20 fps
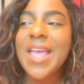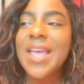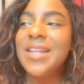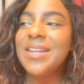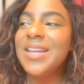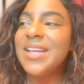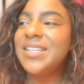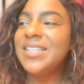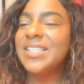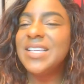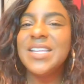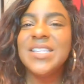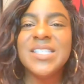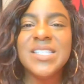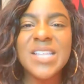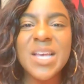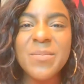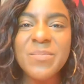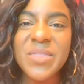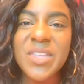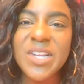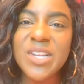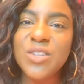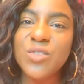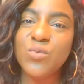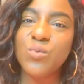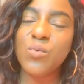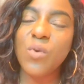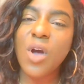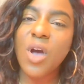And they say, something
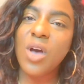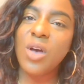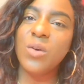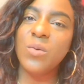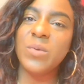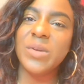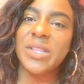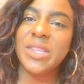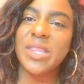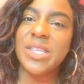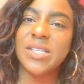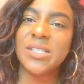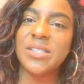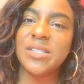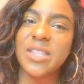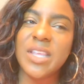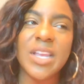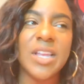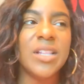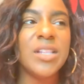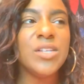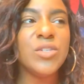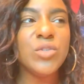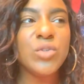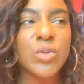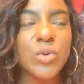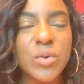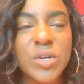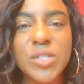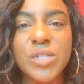is wrong with this thing. This
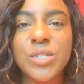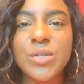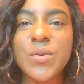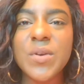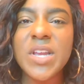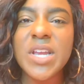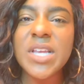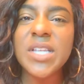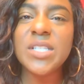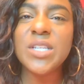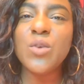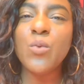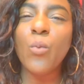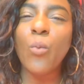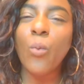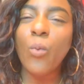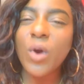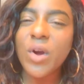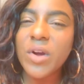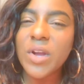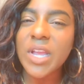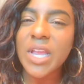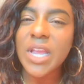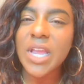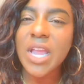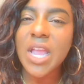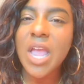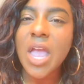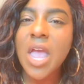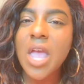crystal isn't
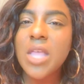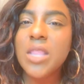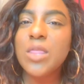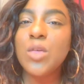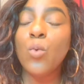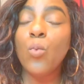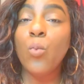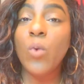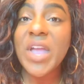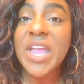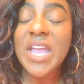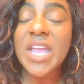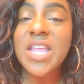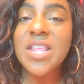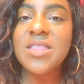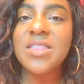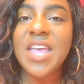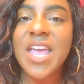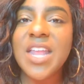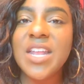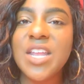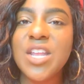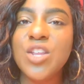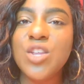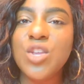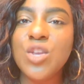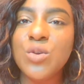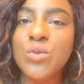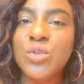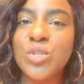working the way that it
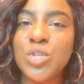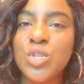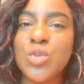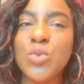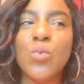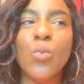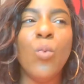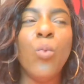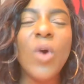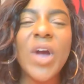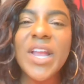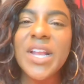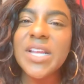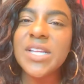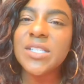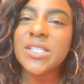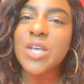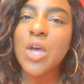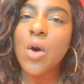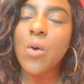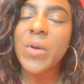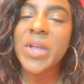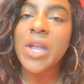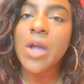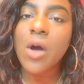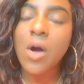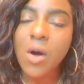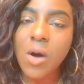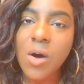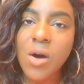used to. What is going
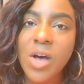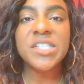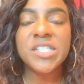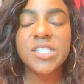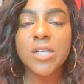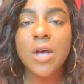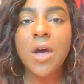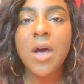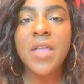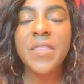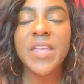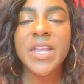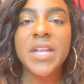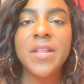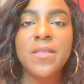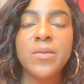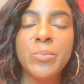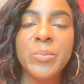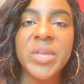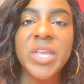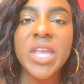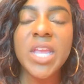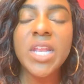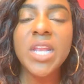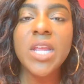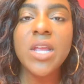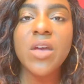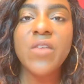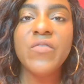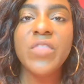on? I saw that in the
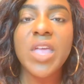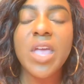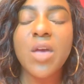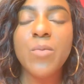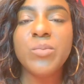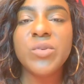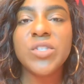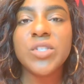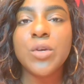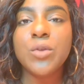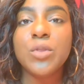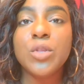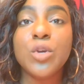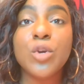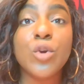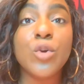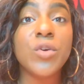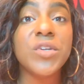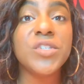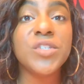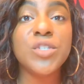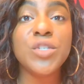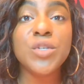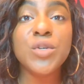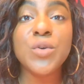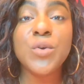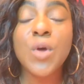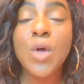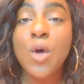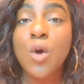beginning of the episode, the
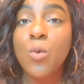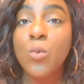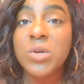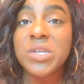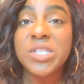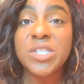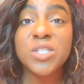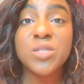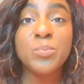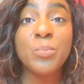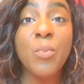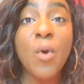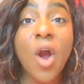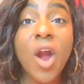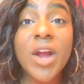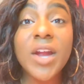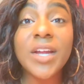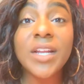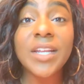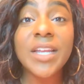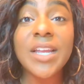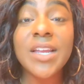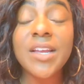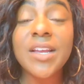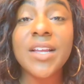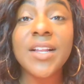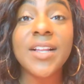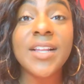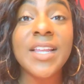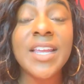crystal was sparkling
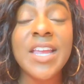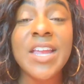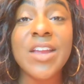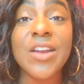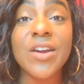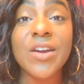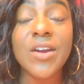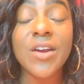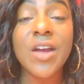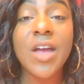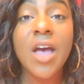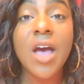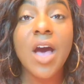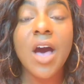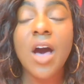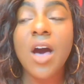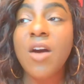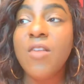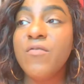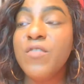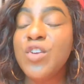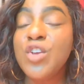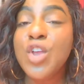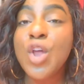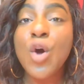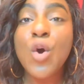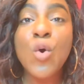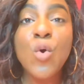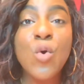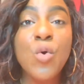clear of
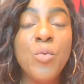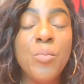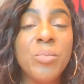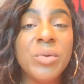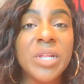no